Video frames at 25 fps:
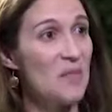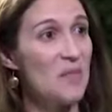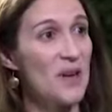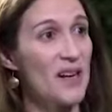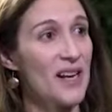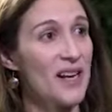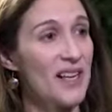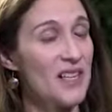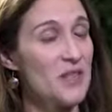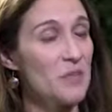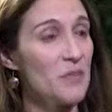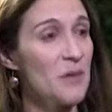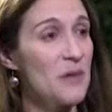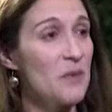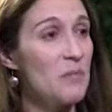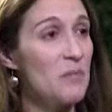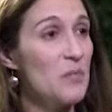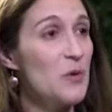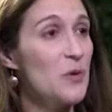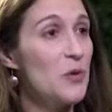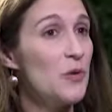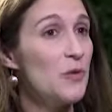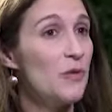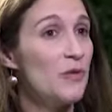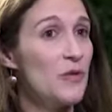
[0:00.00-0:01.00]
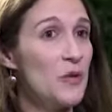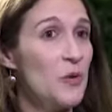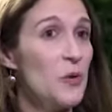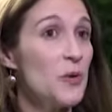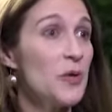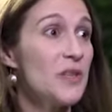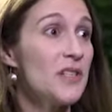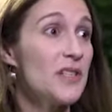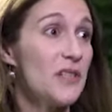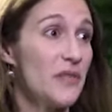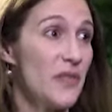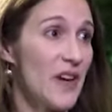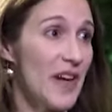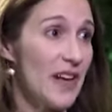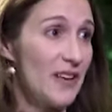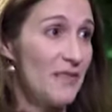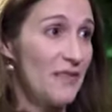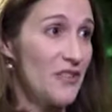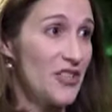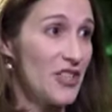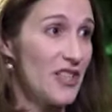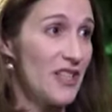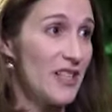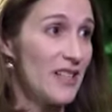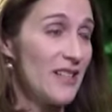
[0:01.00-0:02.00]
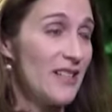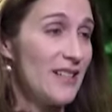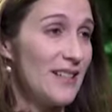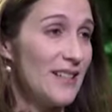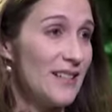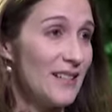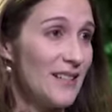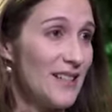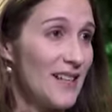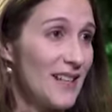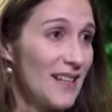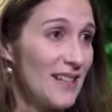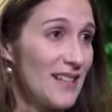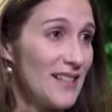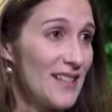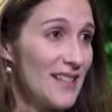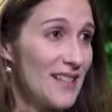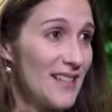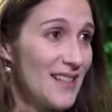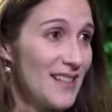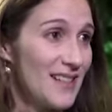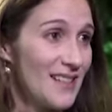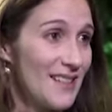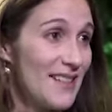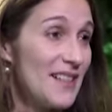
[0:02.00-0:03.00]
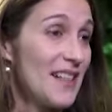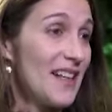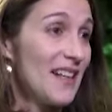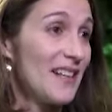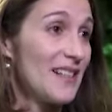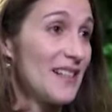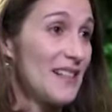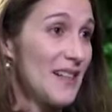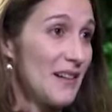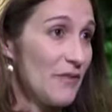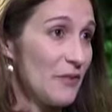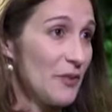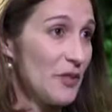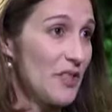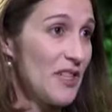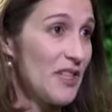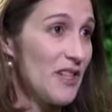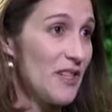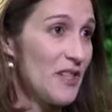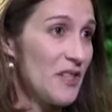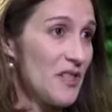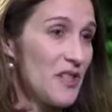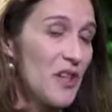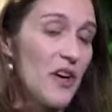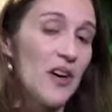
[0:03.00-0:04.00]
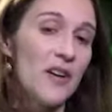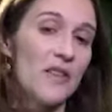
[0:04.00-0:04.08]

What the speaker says: but as we move towards 5G in the next several years,